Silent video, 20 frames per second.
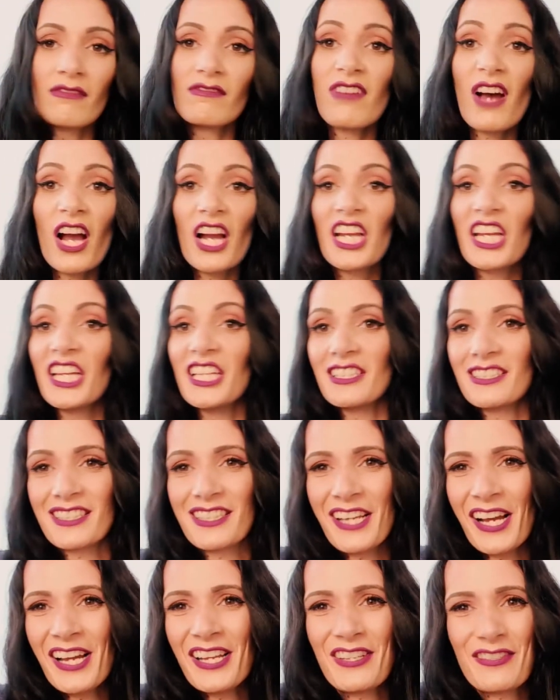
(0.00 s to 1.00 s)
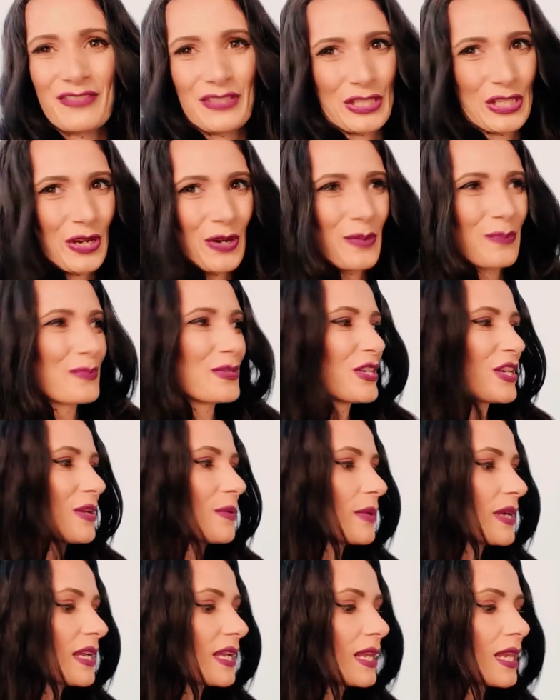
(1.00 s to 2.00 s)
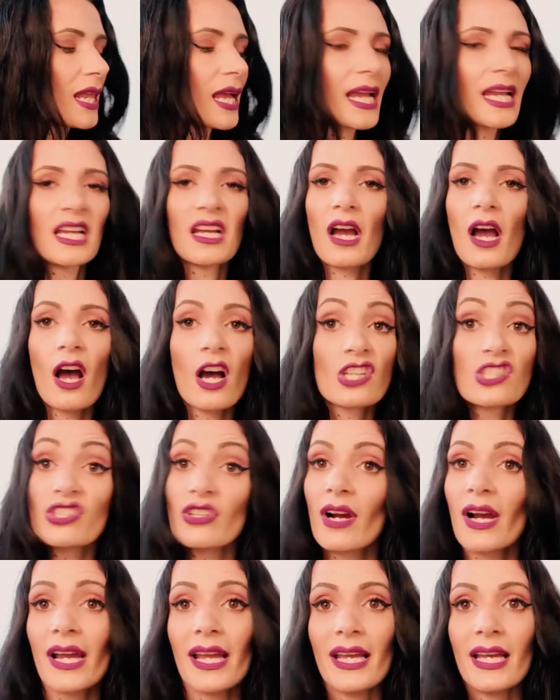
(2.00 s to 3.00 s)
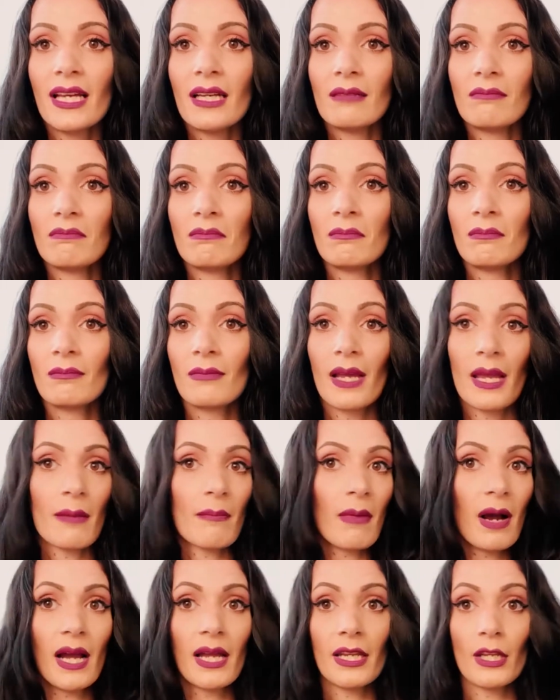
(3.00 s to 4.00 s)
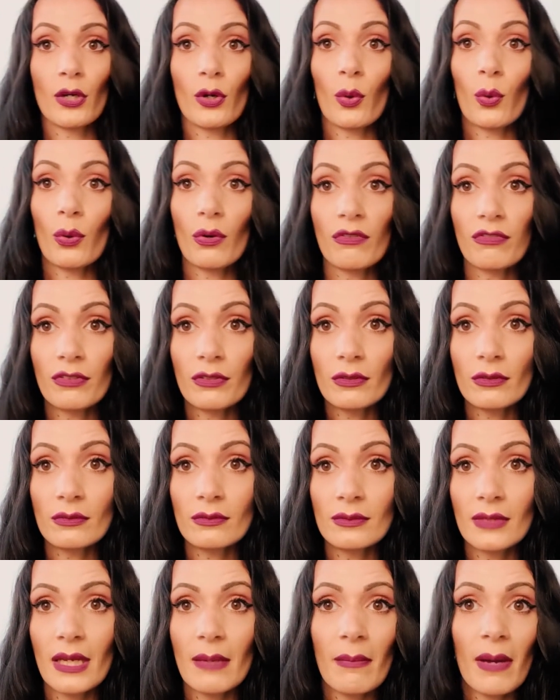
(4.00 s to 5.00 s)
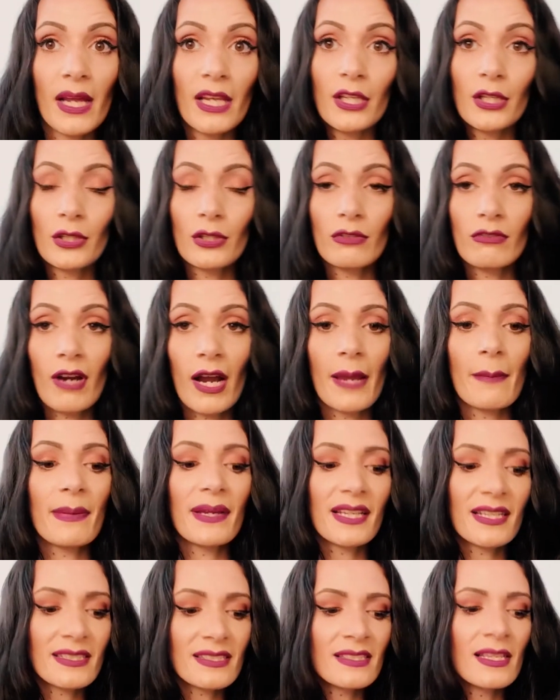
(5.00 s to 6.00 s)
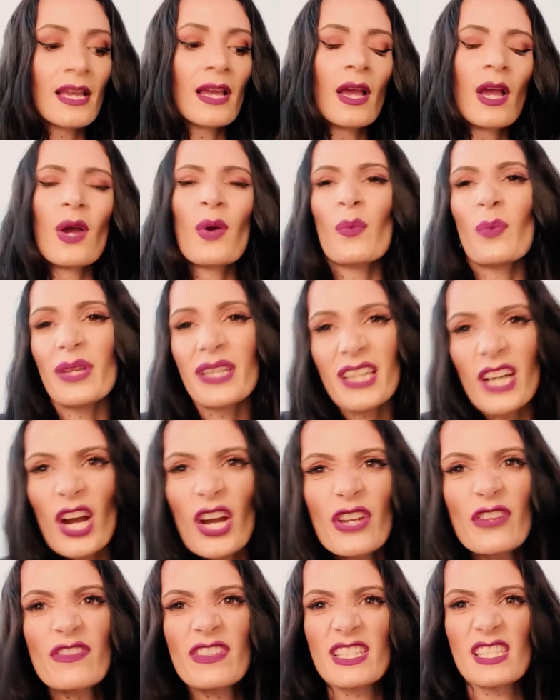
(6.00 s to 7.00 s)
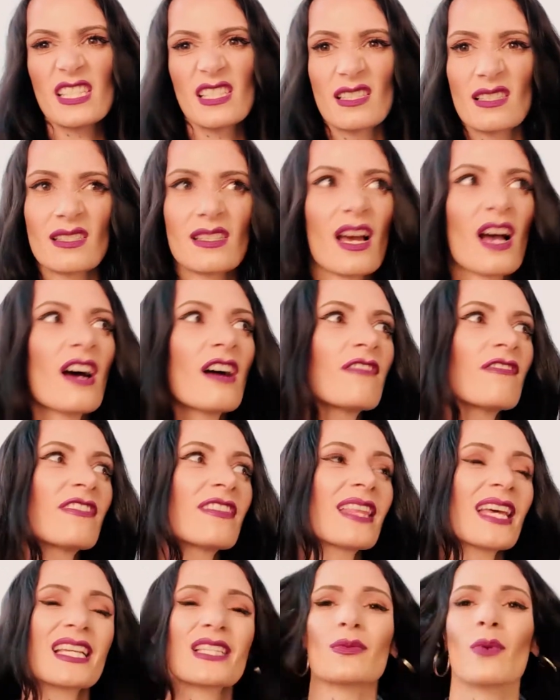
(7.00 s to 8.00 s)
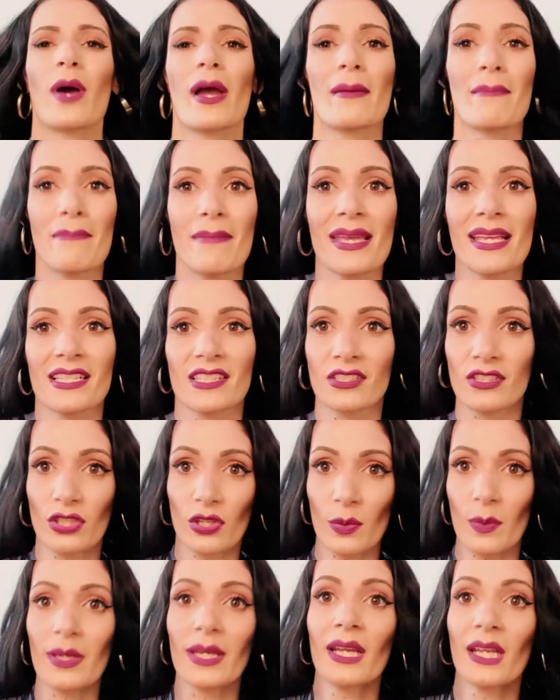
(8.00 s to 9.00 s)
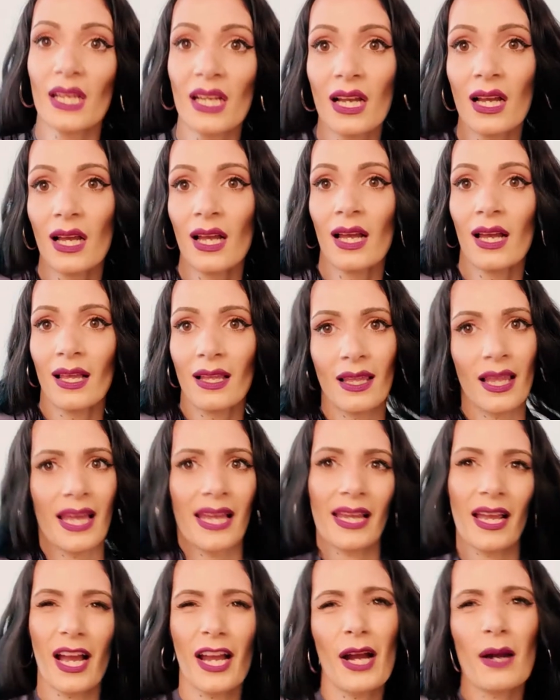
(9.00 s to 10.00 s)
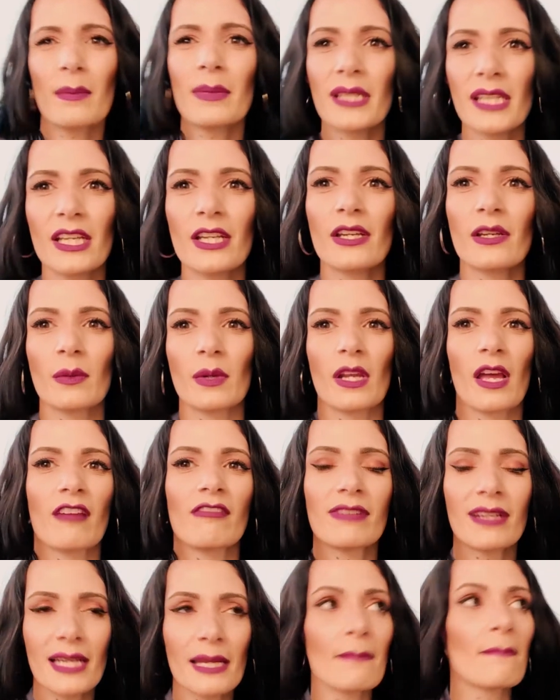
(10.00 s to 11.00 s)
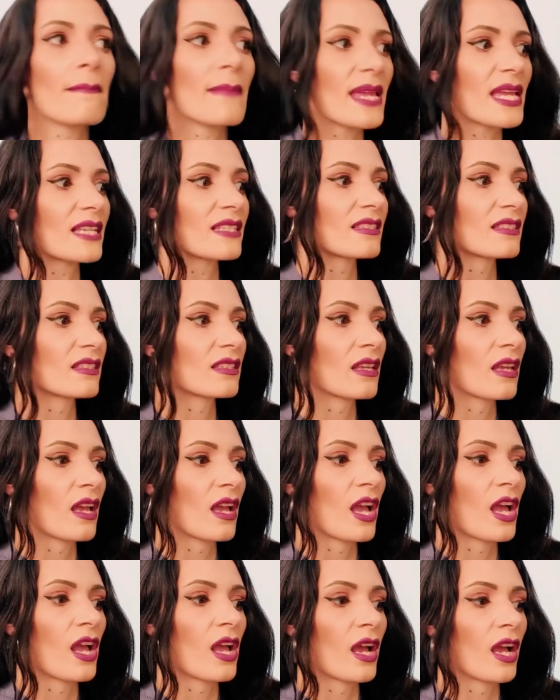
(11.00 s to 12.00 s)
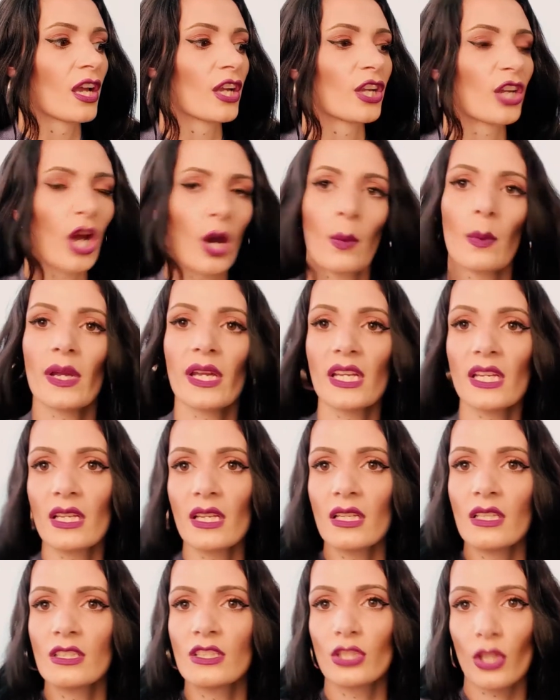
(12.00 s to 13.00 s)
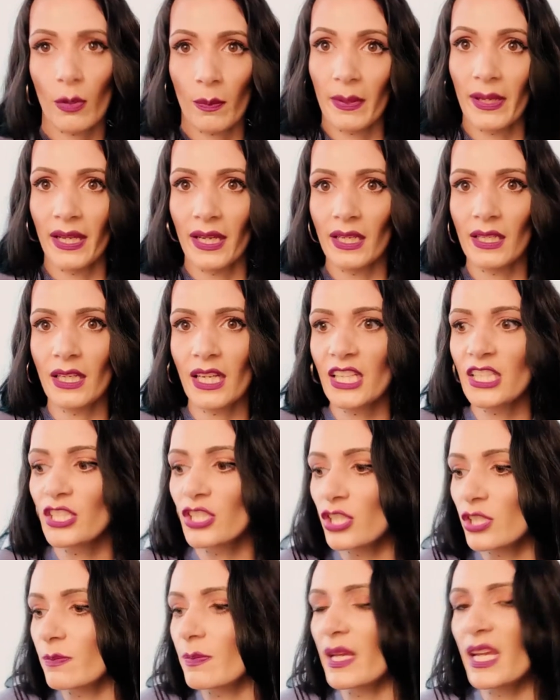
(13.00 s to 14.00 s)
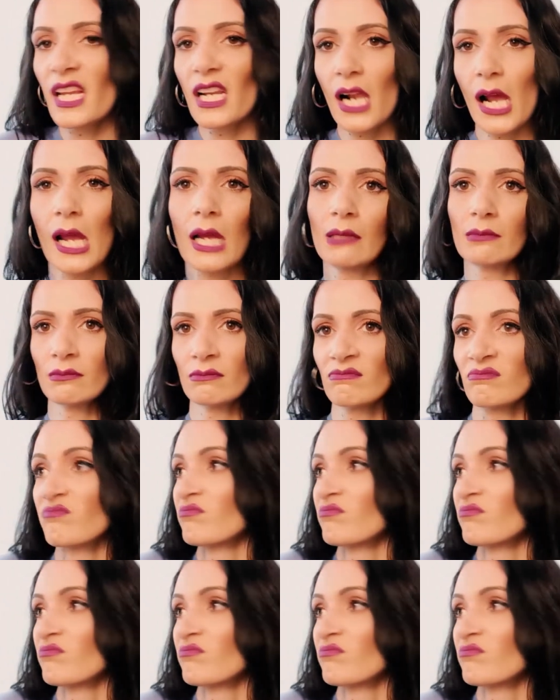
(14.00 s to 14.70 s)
bucket kind of shop, you know, where you're like, I'll try it. It might look awful, it might look alright, because with COVID and stuff, that's what I miss doing. Like, I can't be the only one. I really miss going shopping and just being like,